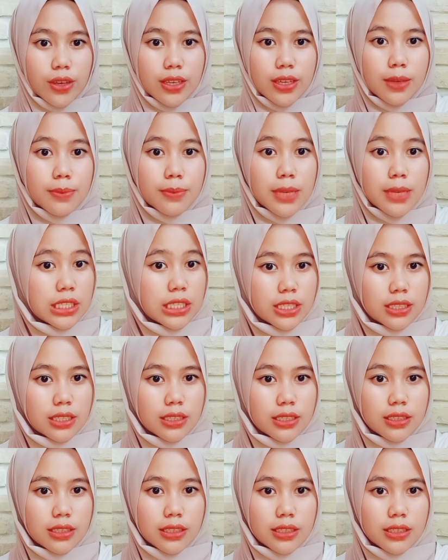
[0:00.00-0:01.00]

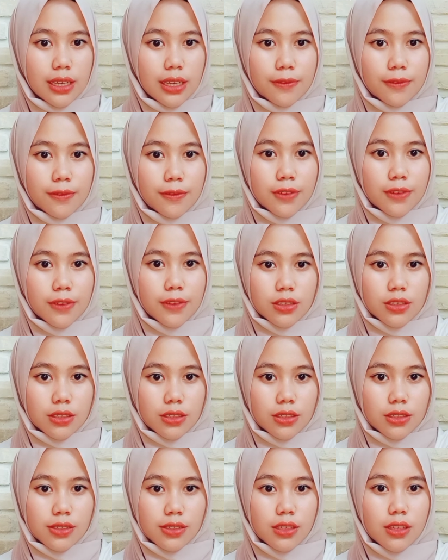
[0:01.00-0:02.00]
imagine that
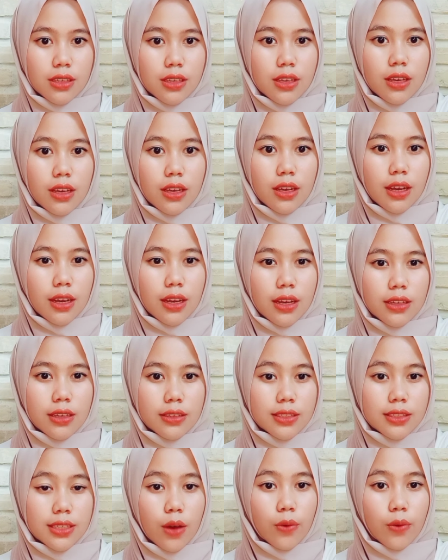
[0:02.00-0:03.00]
pictures at
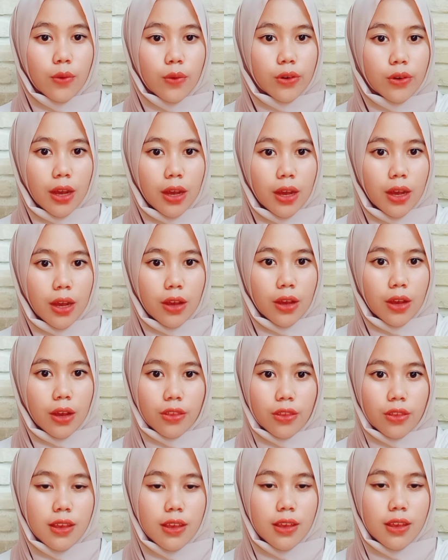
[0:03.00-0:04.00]
our mouth.
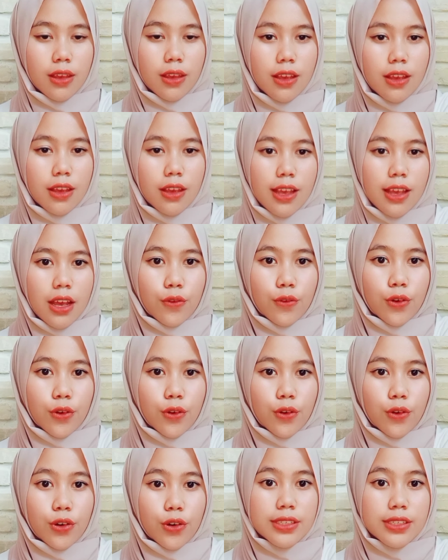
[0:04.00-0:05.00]
For the
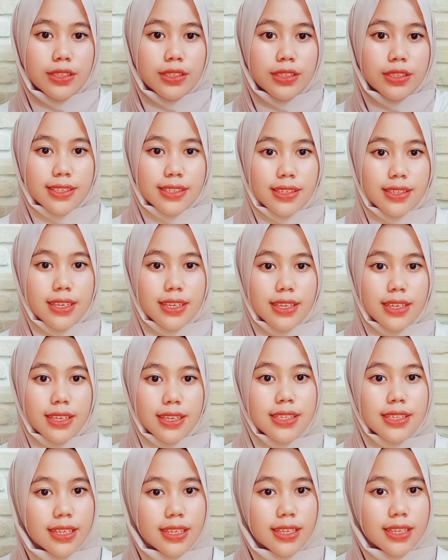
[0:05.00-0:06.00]
next is
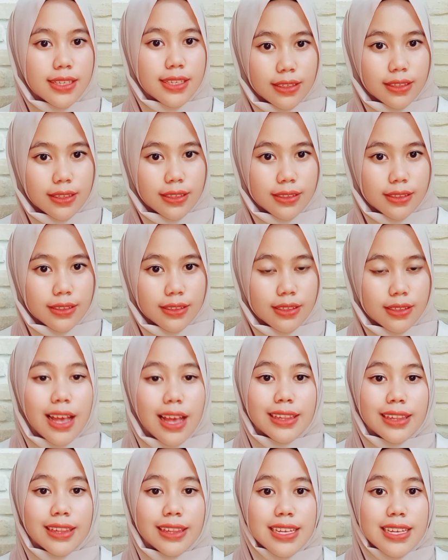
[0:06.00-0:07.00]
nasals.
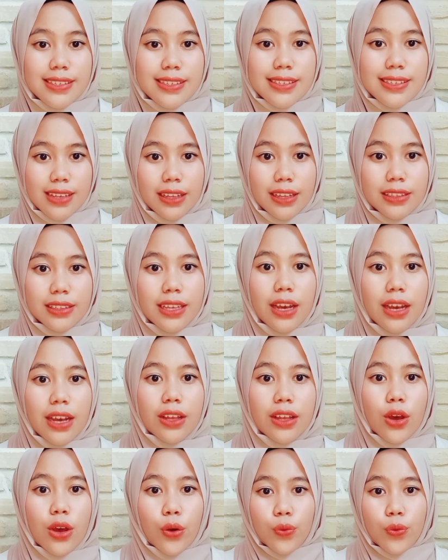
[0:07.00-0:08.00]
Nasal, that
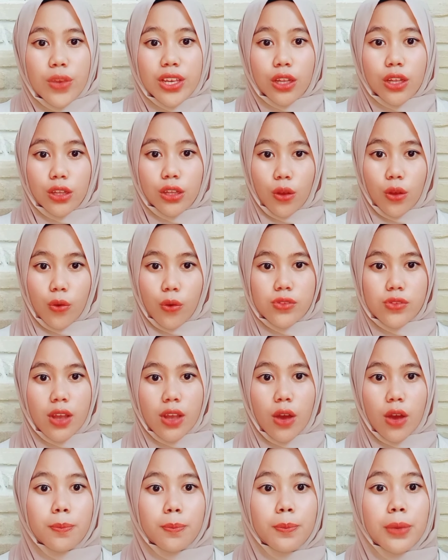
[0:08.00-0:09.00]
we close
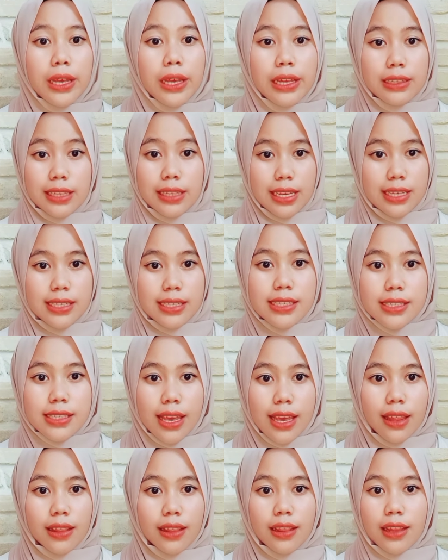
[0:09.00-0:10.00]
our palate
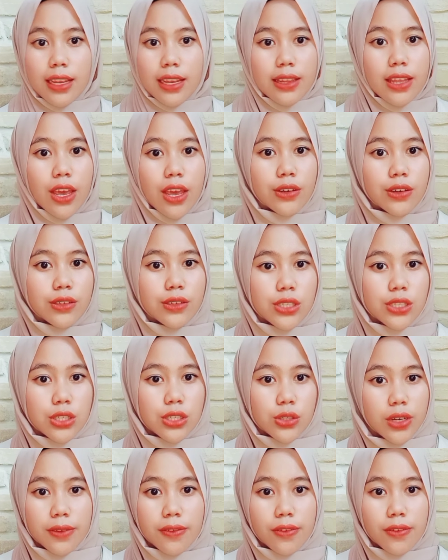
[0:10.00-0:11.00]
and let air
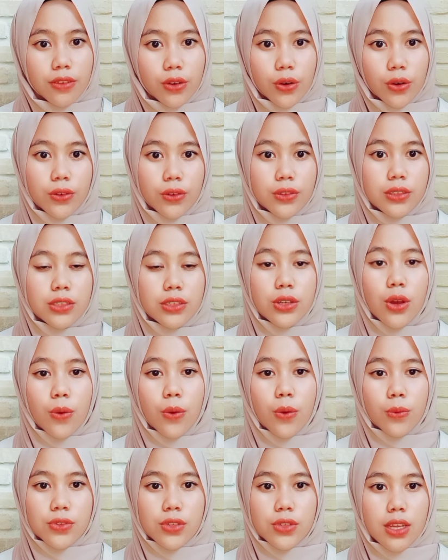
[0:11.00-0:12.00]
stream through the
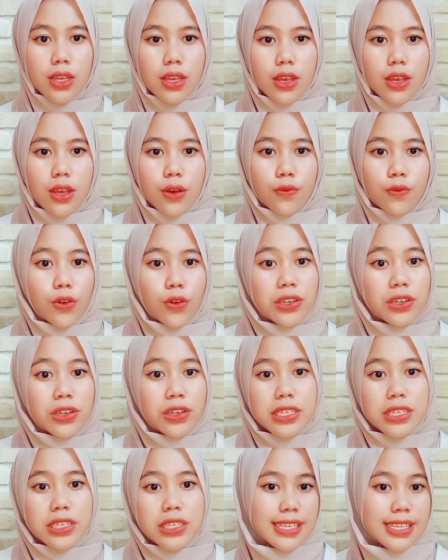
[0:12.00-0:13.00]
nose. For the
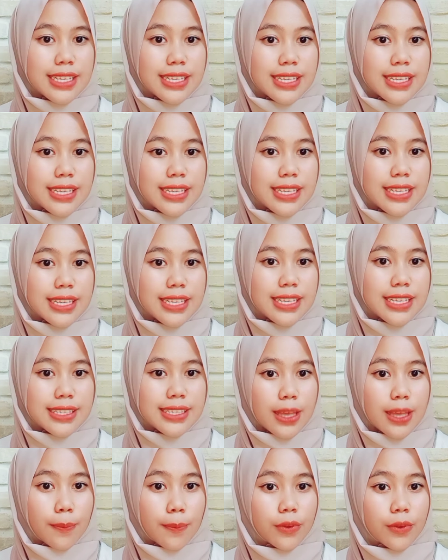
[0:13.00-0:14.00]
example
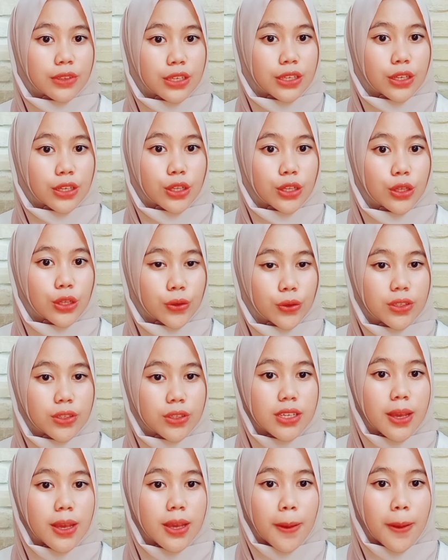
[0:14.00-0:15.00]
include
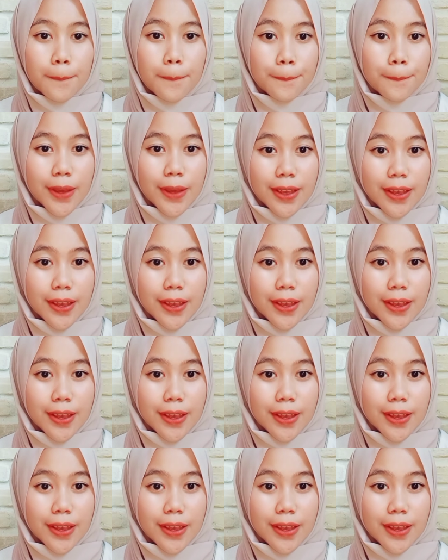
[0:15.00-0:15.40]
m